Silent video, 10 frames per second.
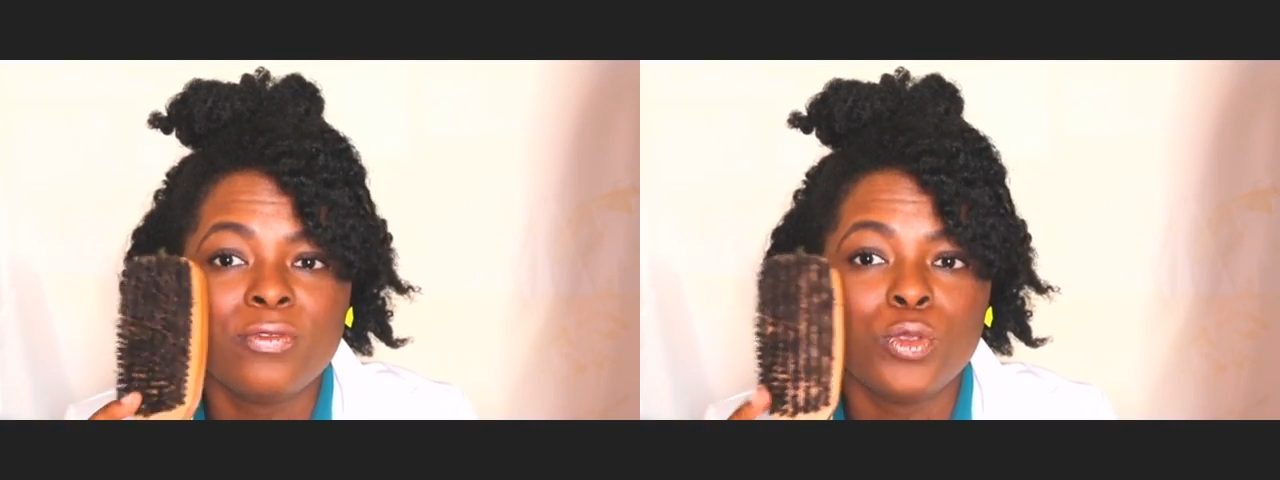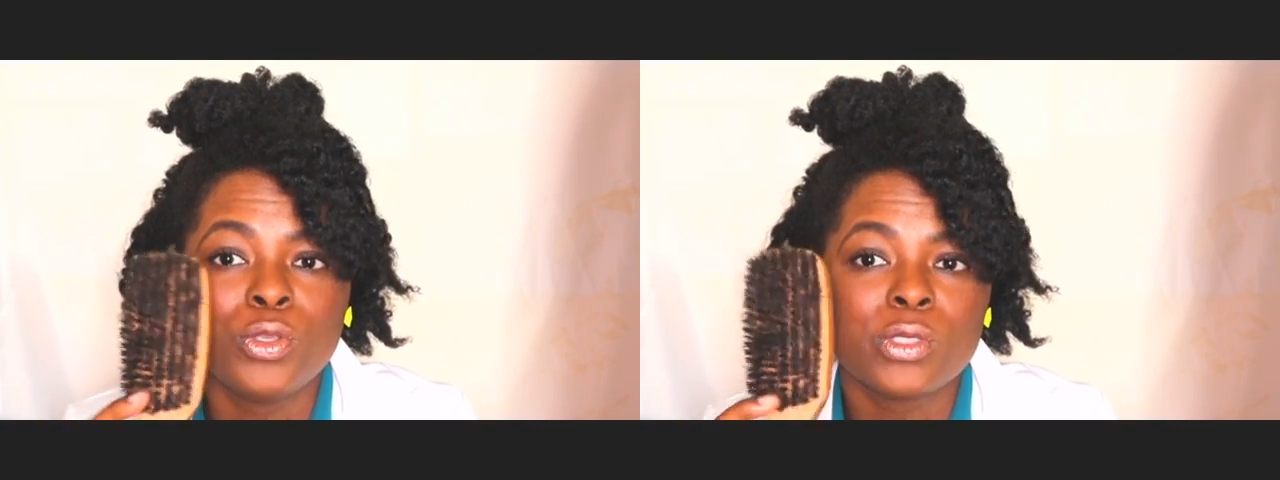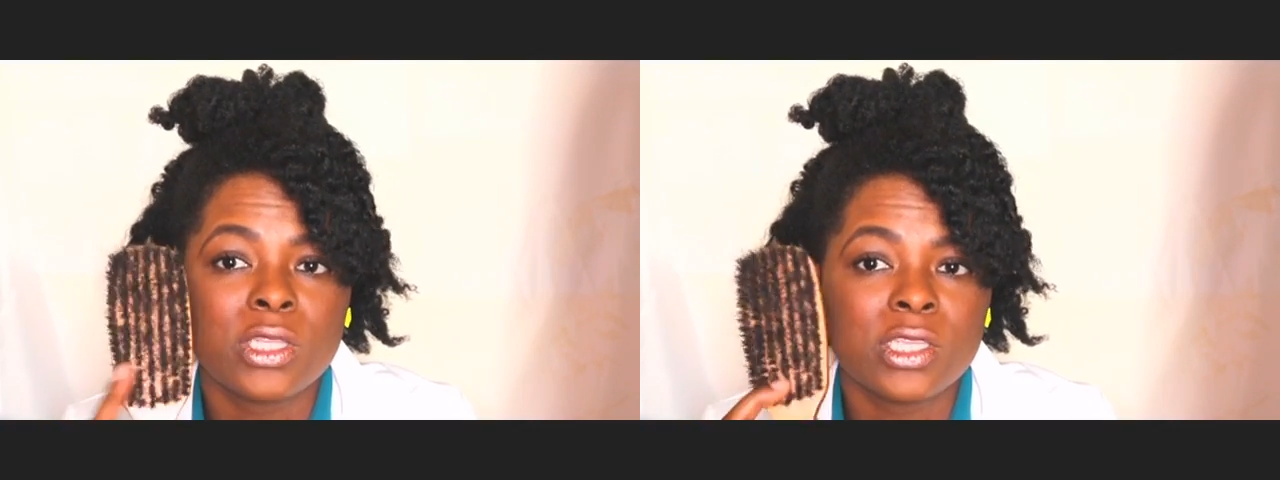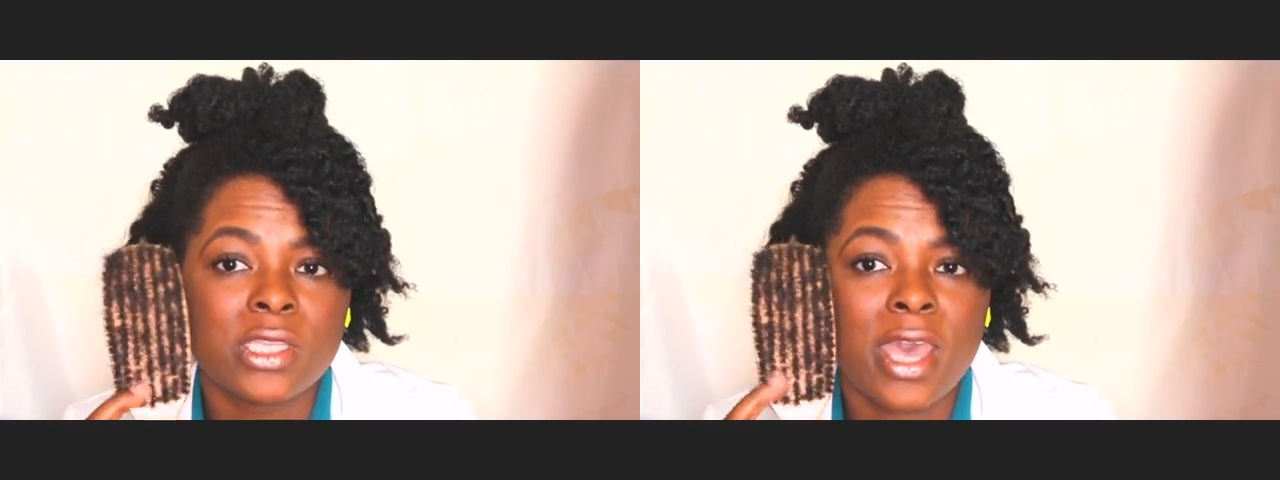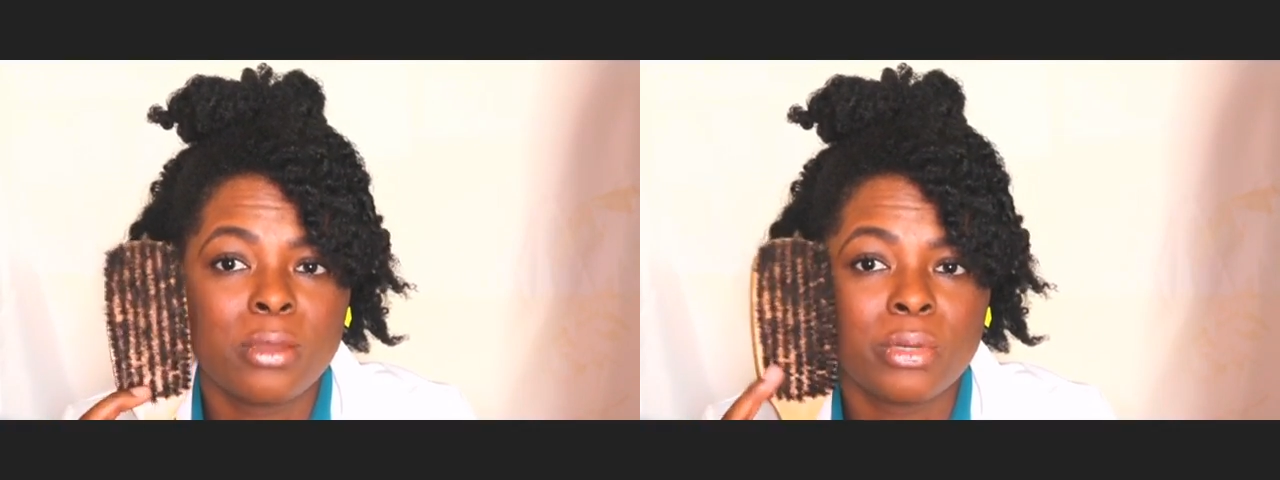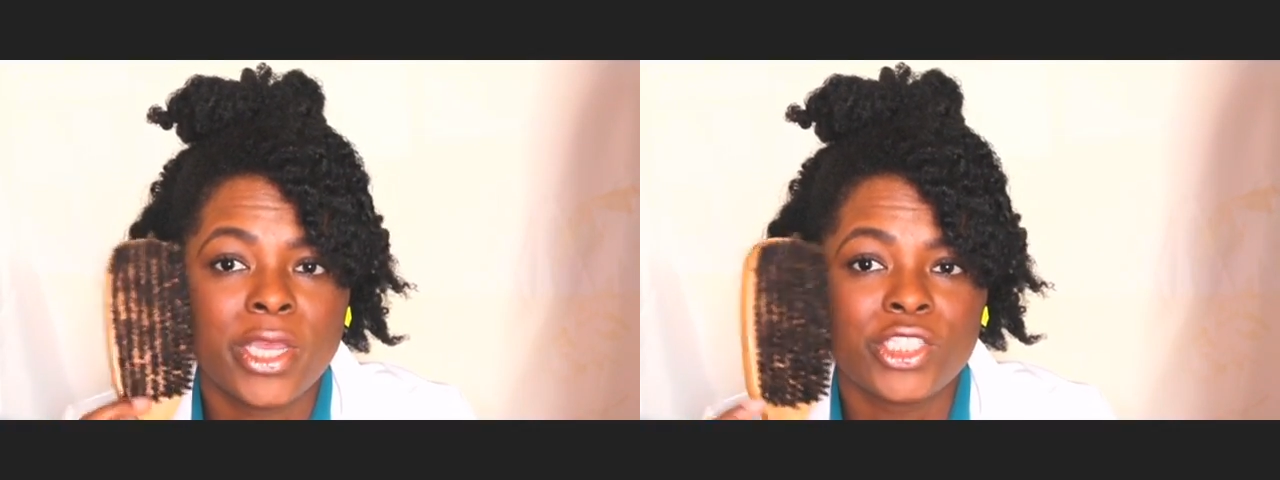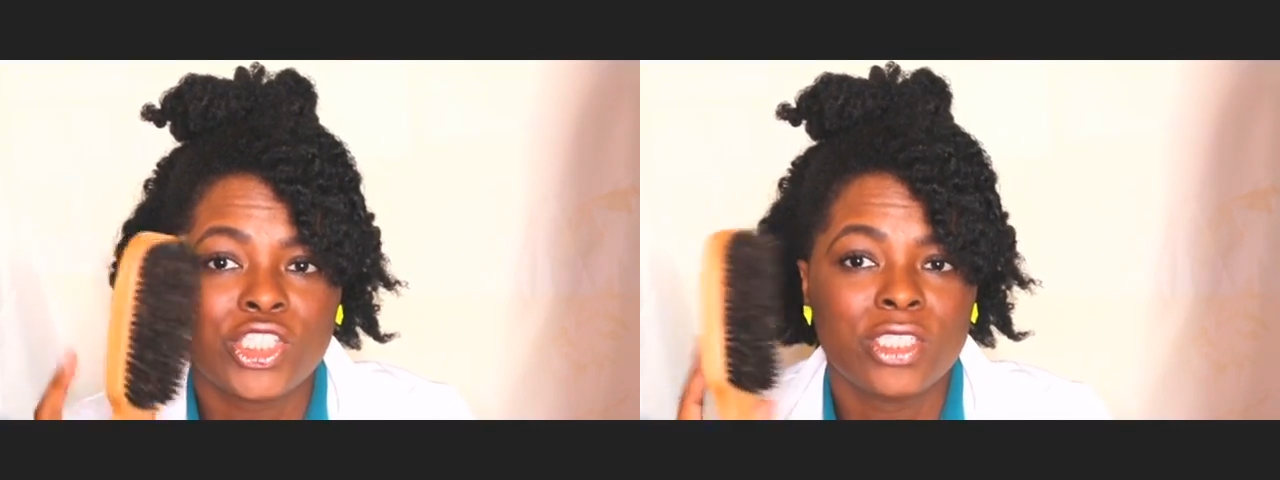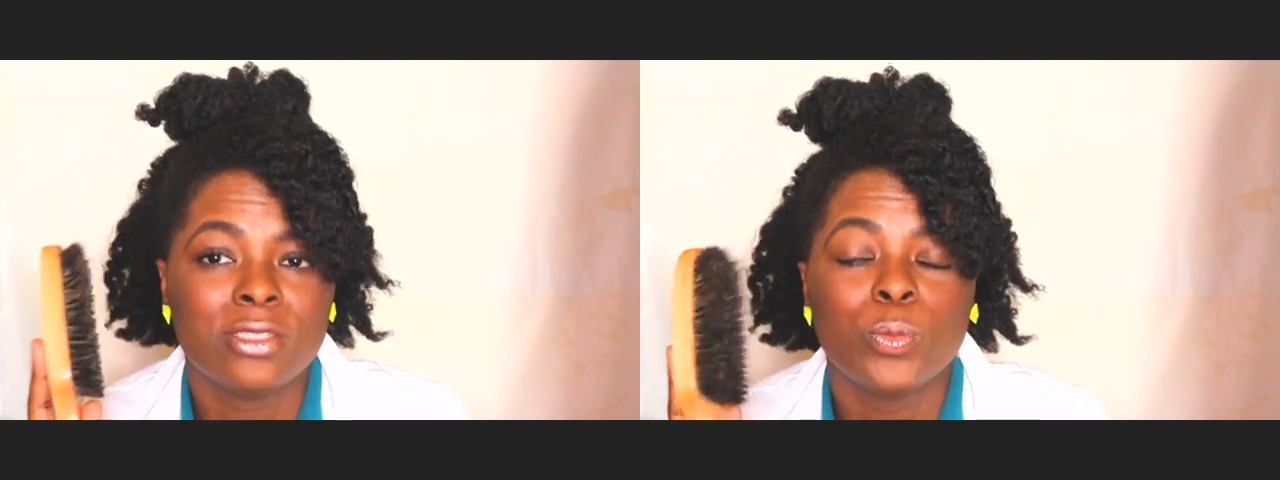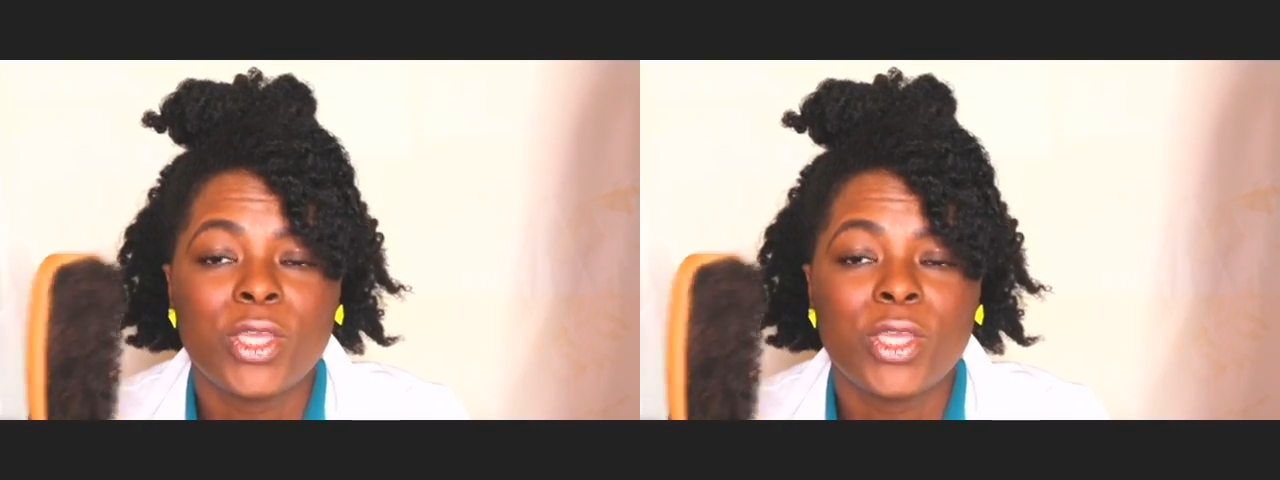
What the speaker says: If you're using this kind of brush,